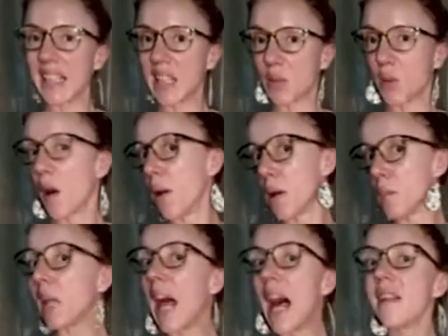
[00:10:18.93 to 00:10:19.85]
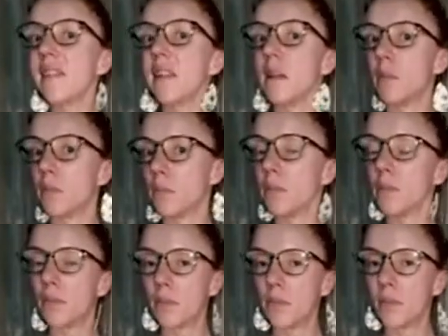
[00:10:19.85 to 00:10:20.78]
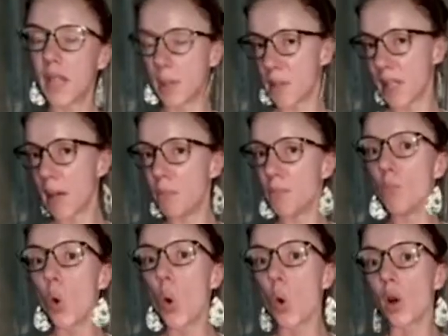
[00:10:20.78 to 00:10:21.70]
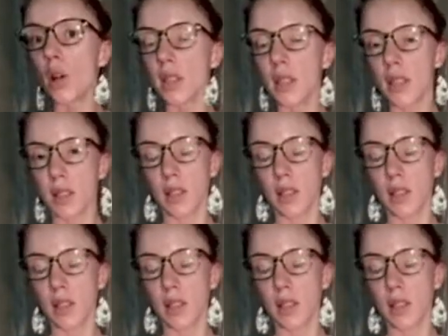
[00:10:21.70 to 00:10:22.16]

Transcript: it can grow and blossom and become more